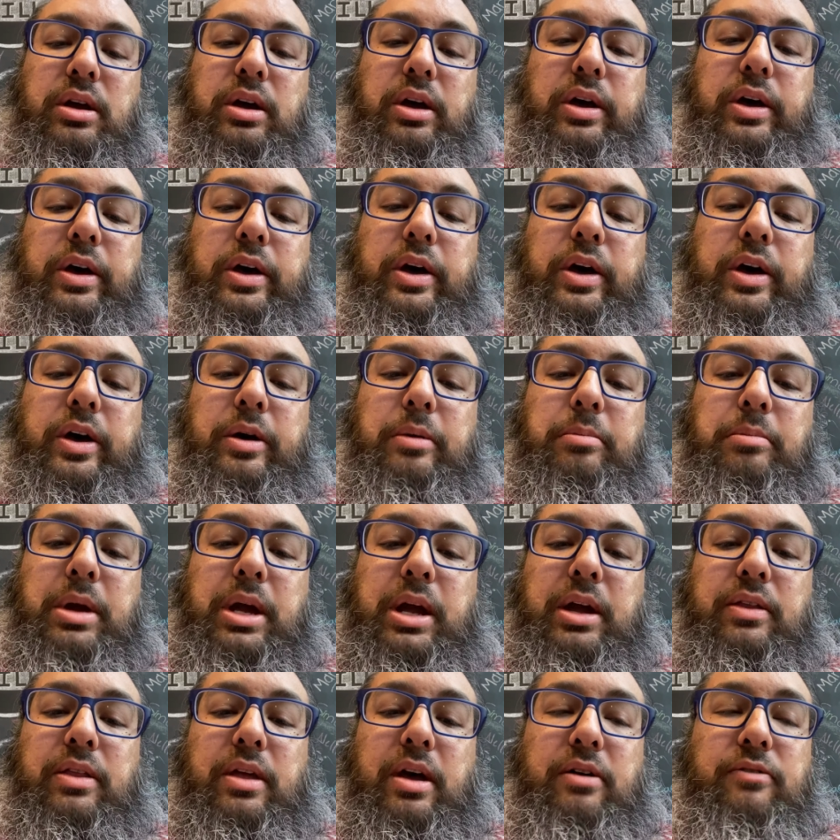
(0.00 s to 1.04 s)

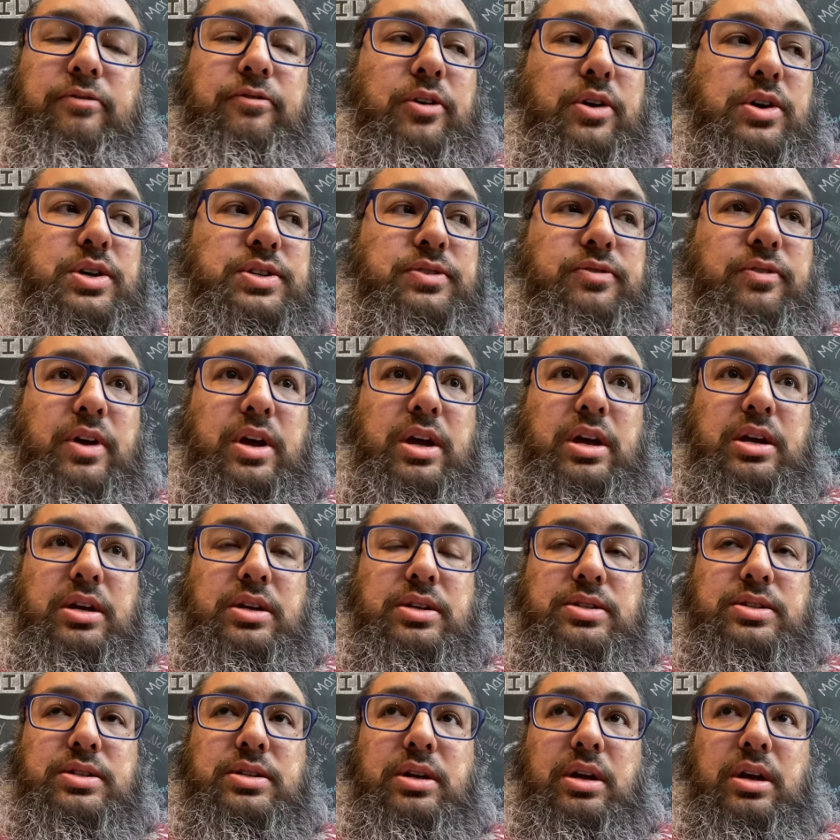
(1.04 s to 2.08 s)
In that first
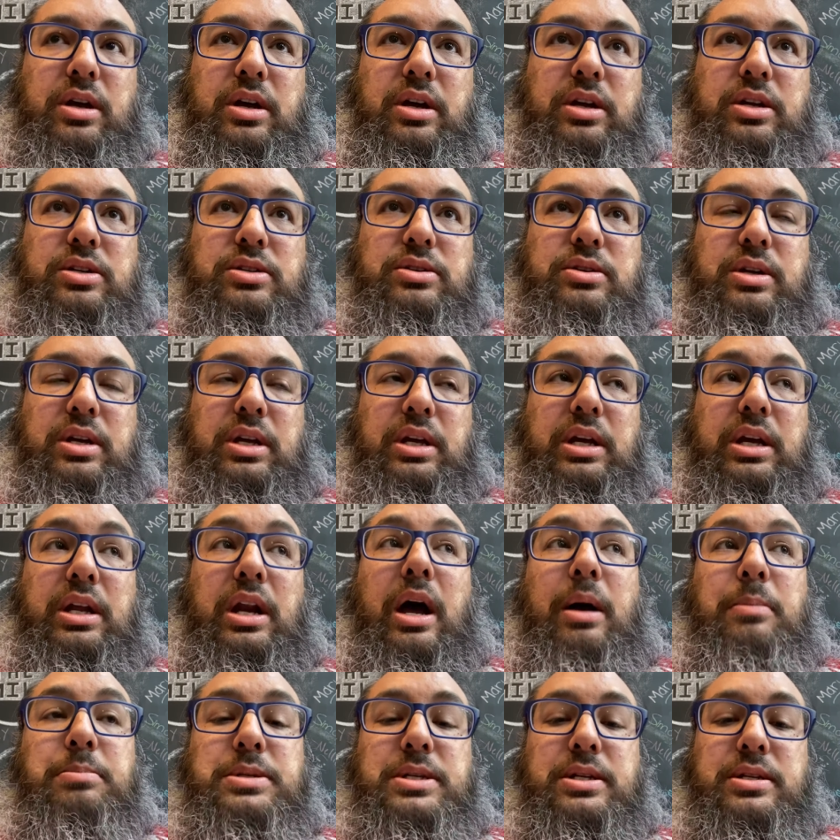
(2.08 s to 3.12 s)
phase, you can get
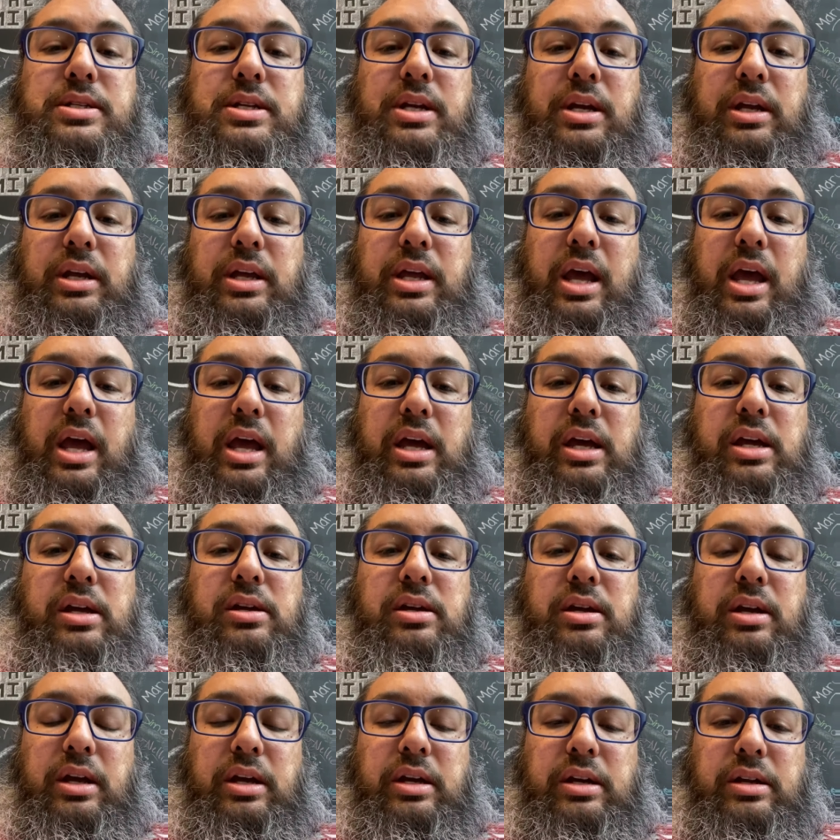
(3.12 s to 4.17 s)
up to
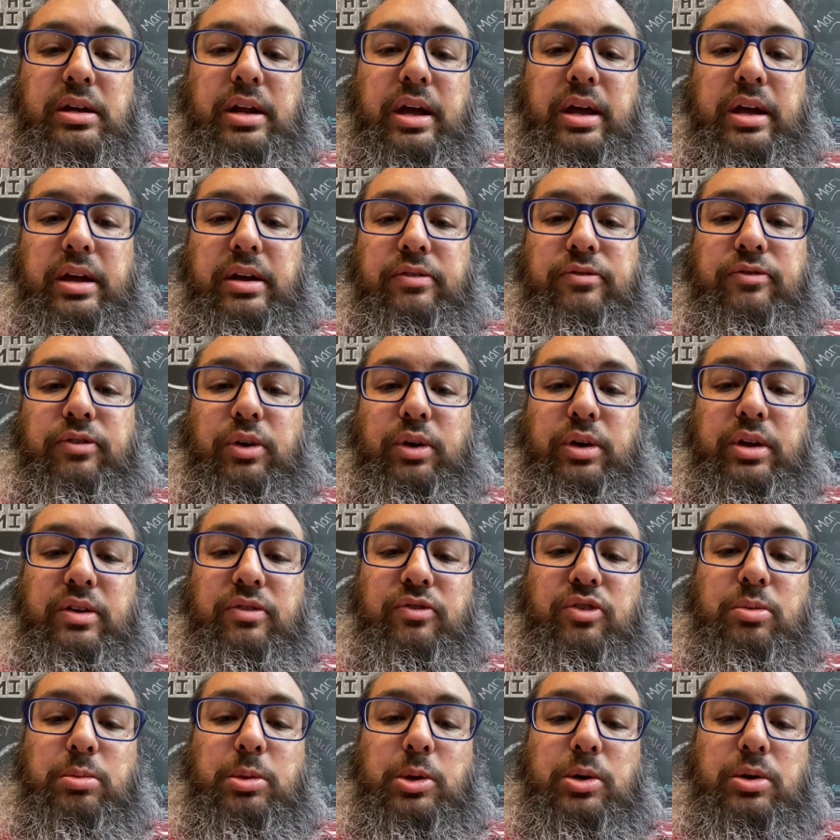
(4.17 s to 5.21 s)
10K in a
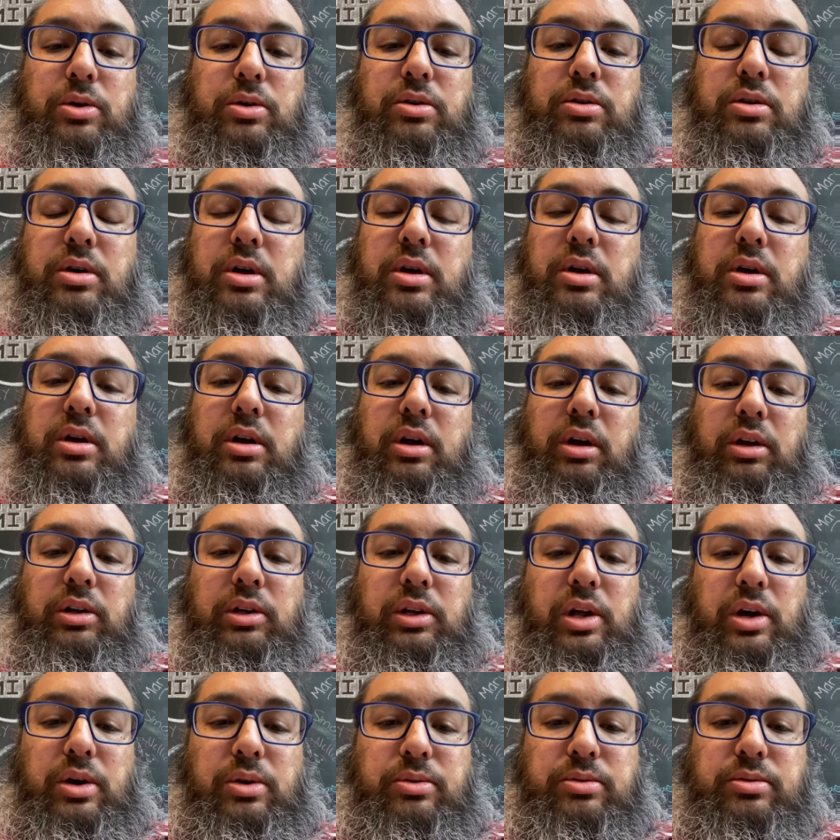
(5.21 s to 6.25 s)
forgivable
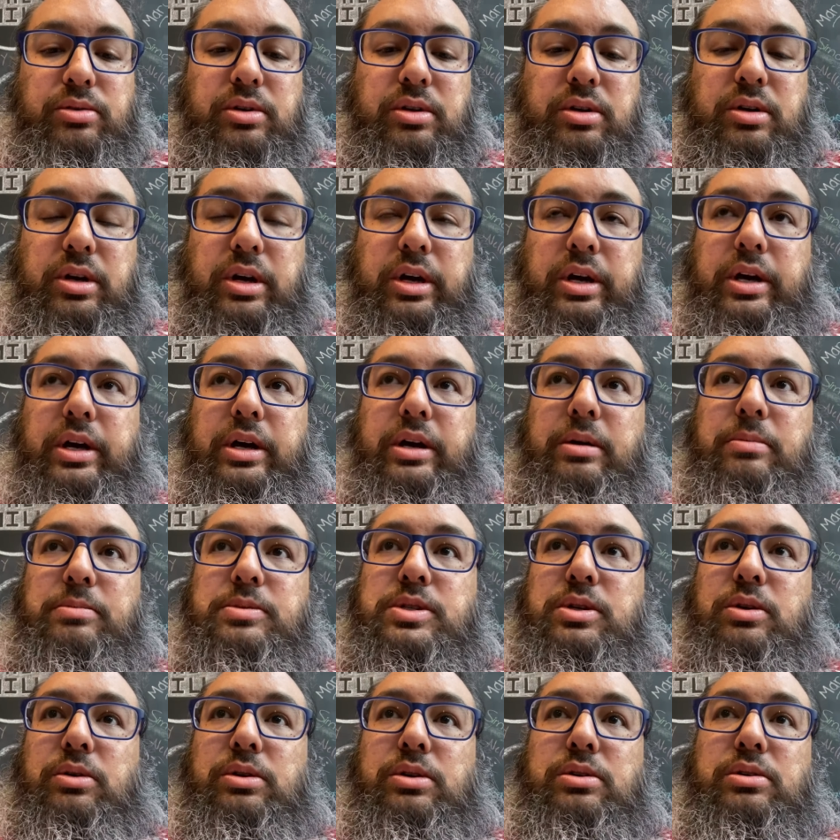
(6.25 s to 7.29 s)
loan.
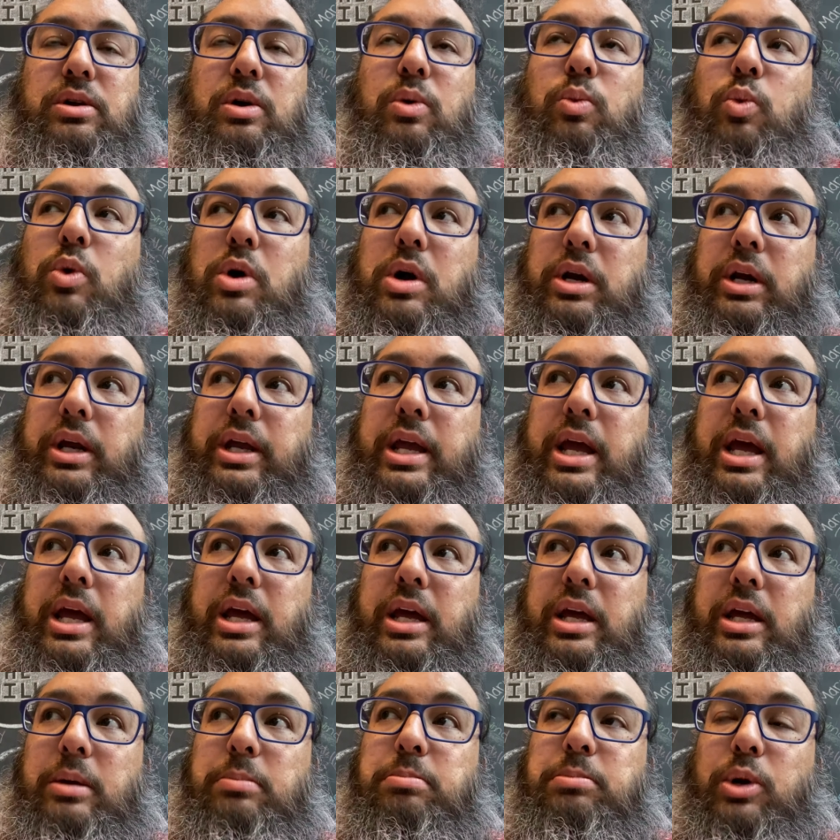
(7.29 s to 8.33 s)
So you get
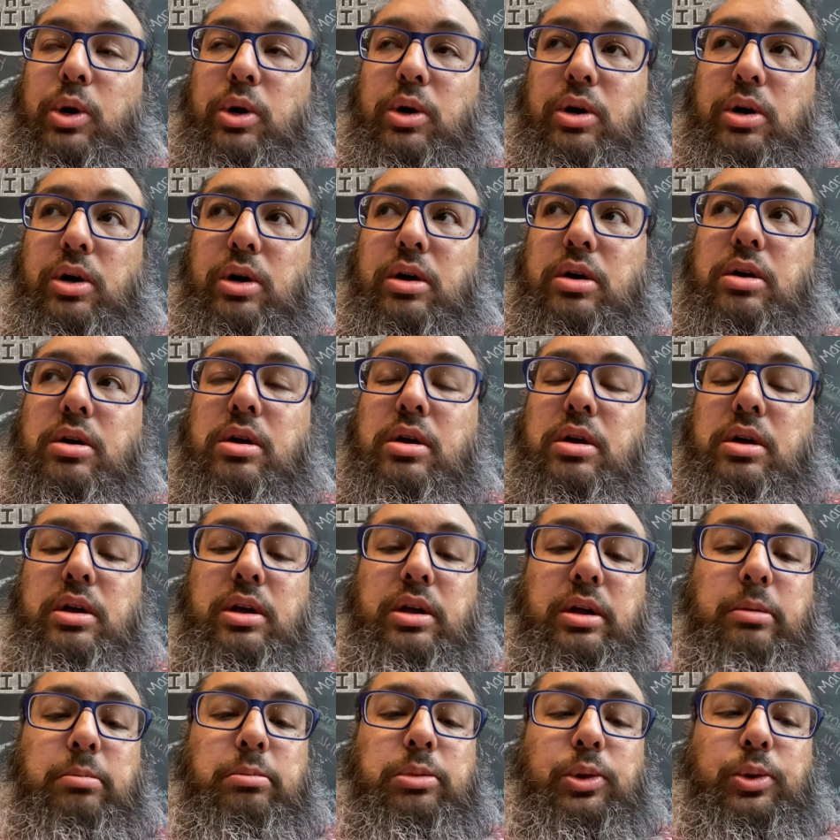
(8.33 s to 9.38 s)
1K per
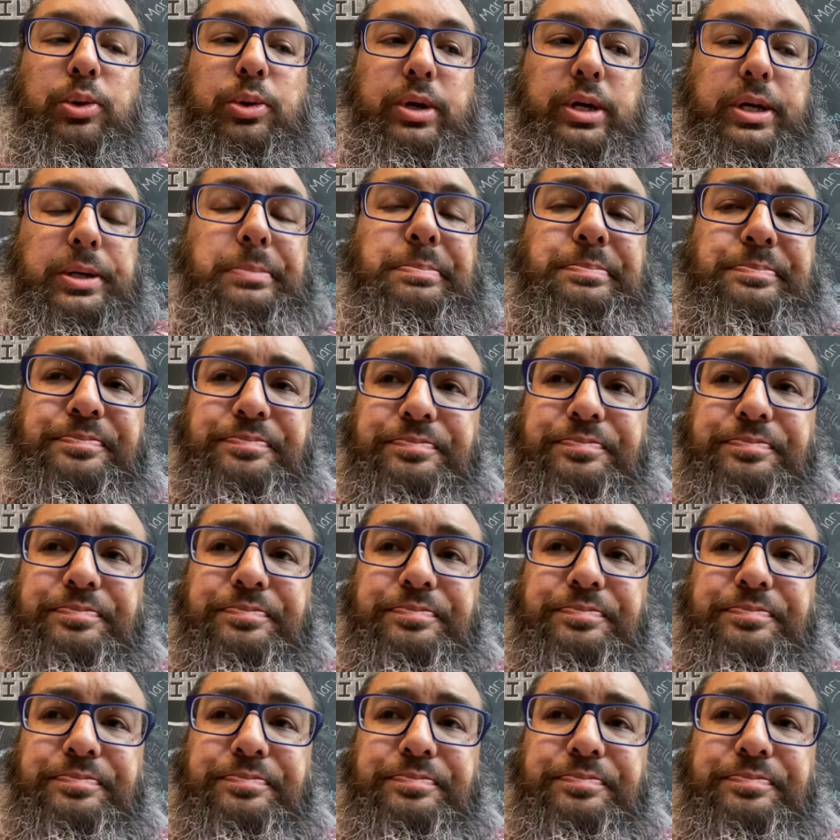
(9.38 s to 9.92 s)
employee.